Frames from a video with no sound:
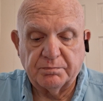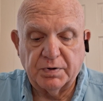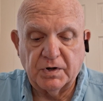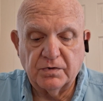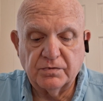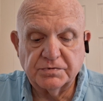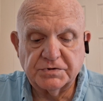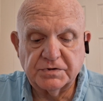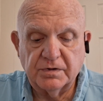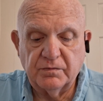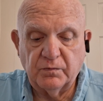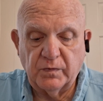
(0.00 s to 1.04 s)
post
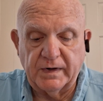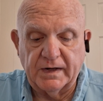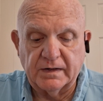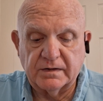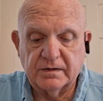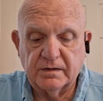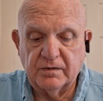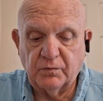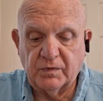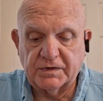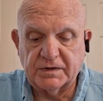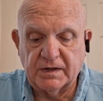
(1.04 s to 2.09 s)
went
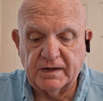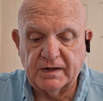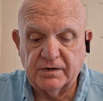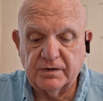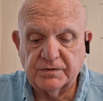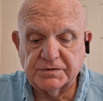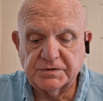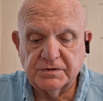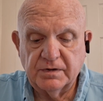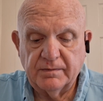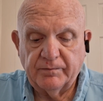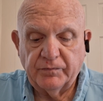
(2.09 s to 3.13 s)
with the letters
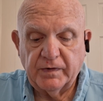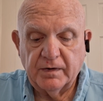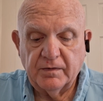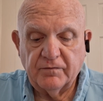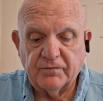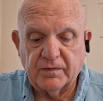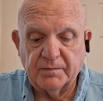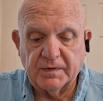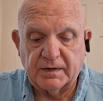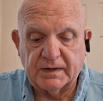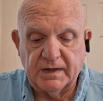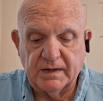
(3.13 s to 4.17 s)
from the
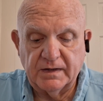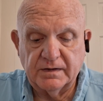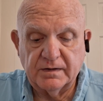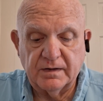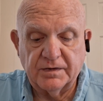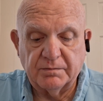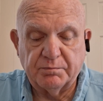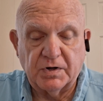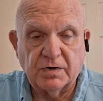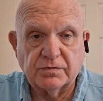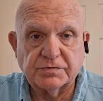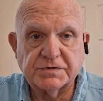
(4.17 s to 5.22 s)
king, the
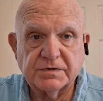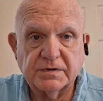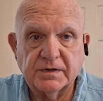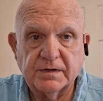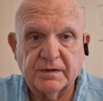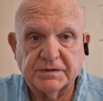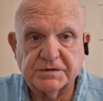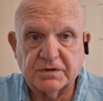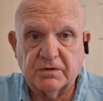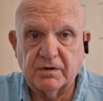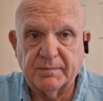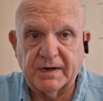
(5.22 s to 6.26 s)
post, he's
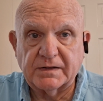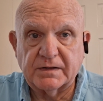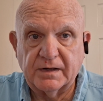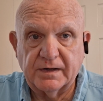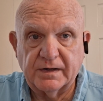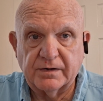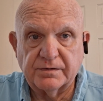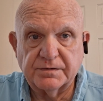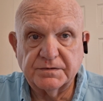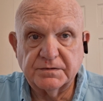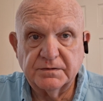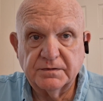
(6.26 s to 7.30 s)
talking about the
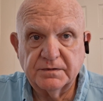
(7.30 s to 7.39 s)
letters